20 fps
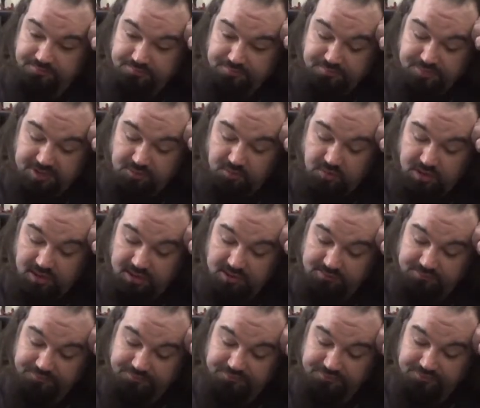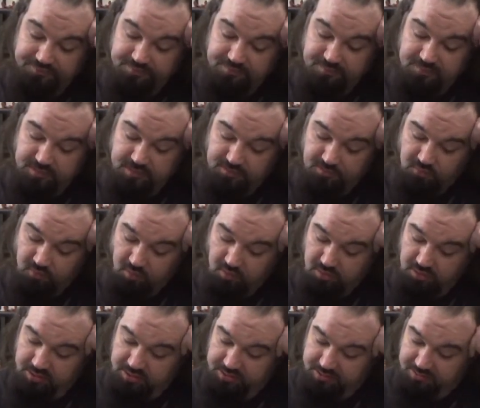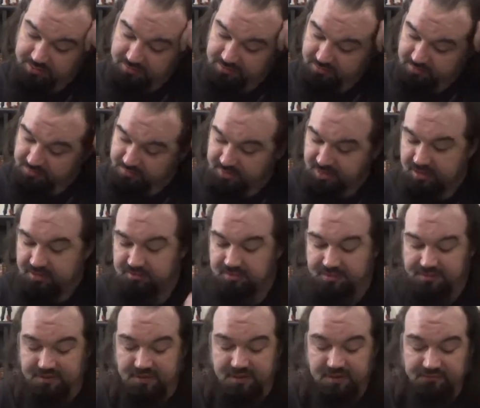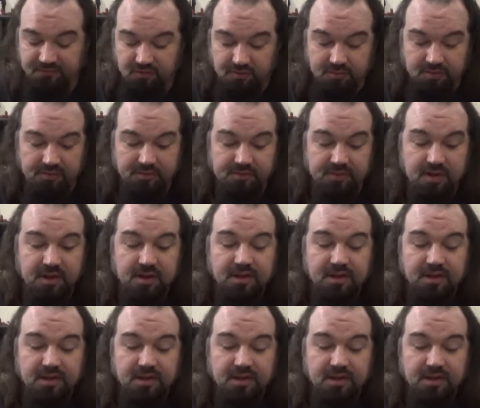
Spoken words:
Meanwhile, Warren is meeting with a former